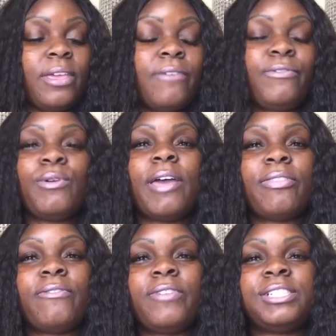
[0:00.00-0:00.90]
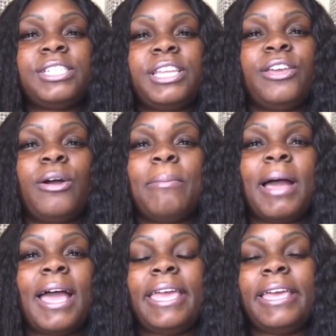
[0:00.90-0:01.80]
If you have the vision in your
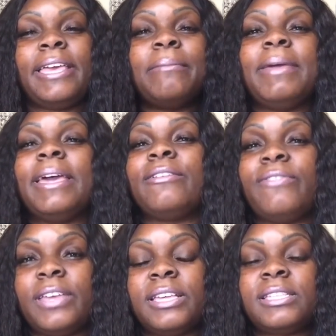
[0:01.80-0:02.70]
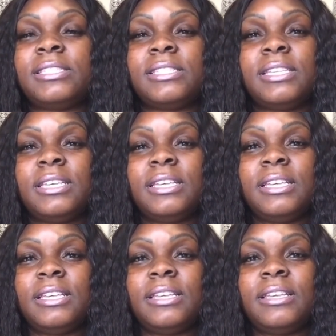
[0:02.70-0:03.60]
mind, it can manifest
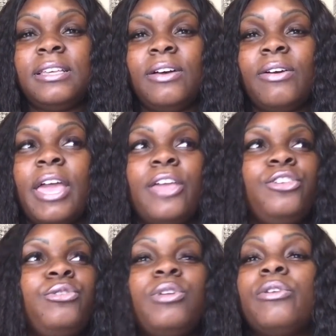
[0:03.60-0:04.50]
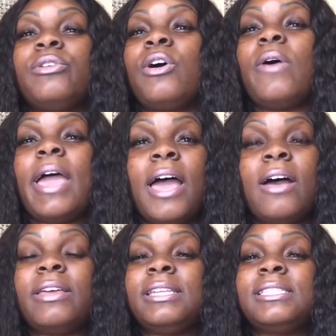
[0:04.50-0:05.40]
Okay, you don't know
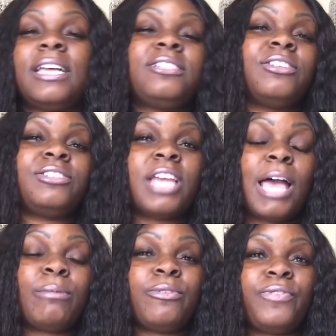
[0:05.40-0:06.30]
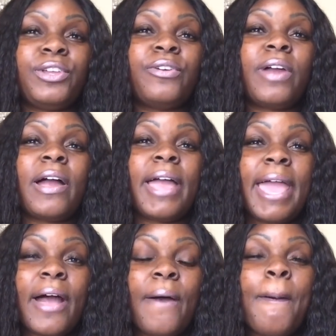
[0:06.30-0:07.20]
how, and it's not your job to figure out
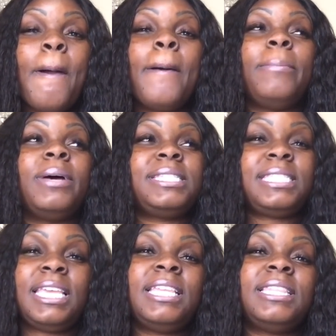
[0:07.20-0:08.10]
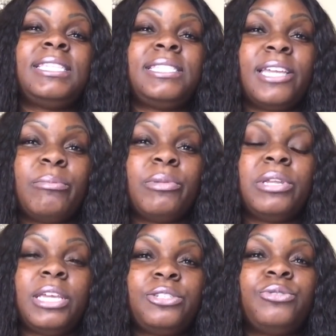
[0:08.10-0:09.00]
how, but seeing this number
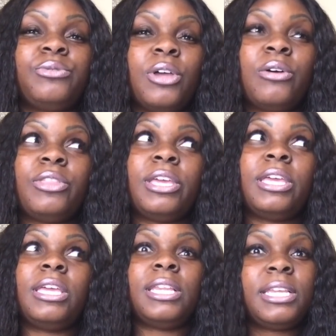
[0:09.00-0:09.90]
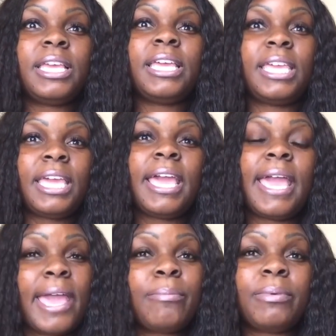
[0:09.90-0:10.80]
lets you know that it, it can
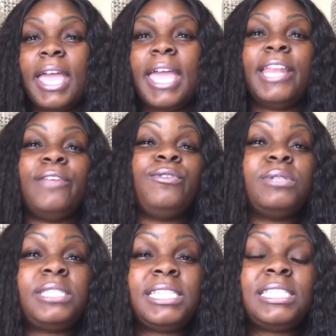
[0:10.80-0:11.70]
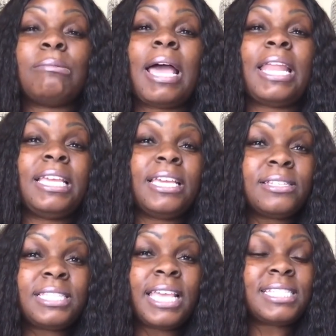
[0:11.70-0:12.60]
happen. And if you see somebody
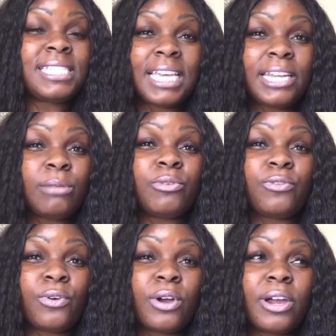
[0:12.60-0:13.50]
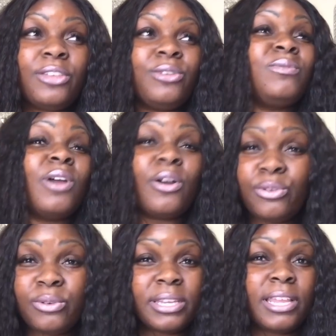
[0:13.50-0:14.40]
else has done it before, you know you
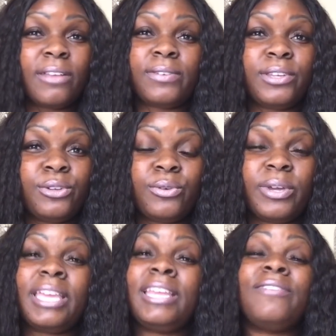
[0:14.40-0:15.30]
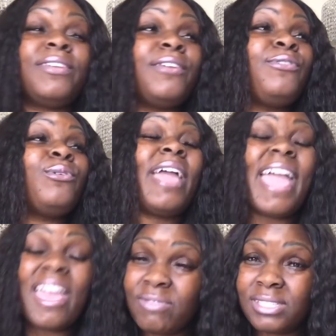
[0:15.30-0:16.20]
can definitely do it. And even if you
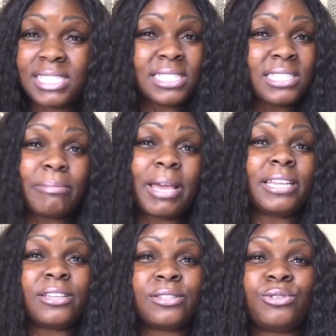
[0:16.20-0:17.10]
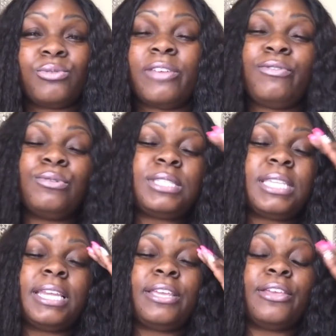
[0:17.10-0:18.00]
haven't seen somebody else do it, if you
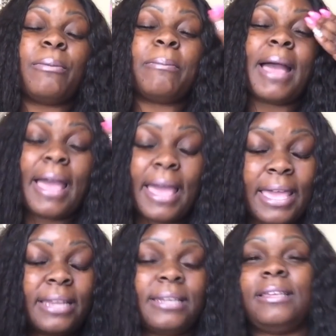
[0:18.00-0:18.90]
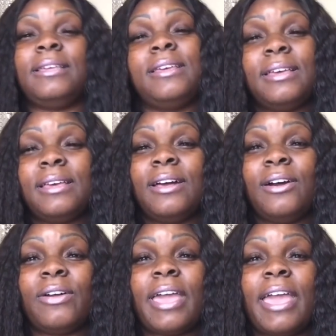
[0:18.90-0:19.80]
see it in your mind,
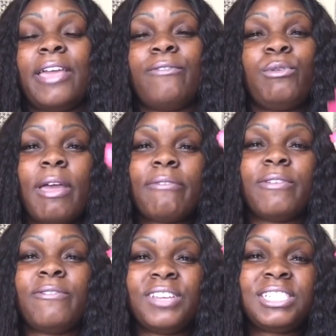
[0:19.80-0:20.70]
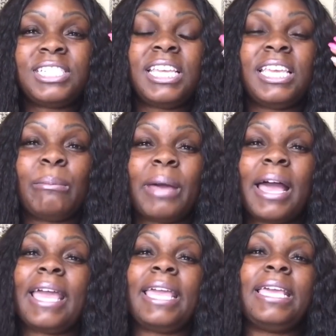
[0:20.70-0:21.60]
okay, if you have the vision in your
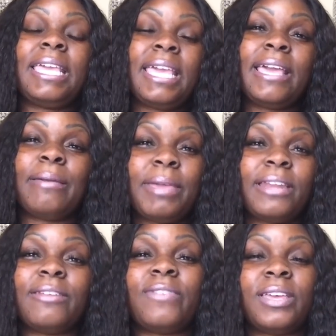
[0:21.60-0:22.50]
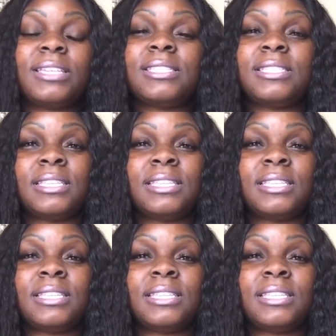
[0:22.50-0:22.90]
mind, it can manifest.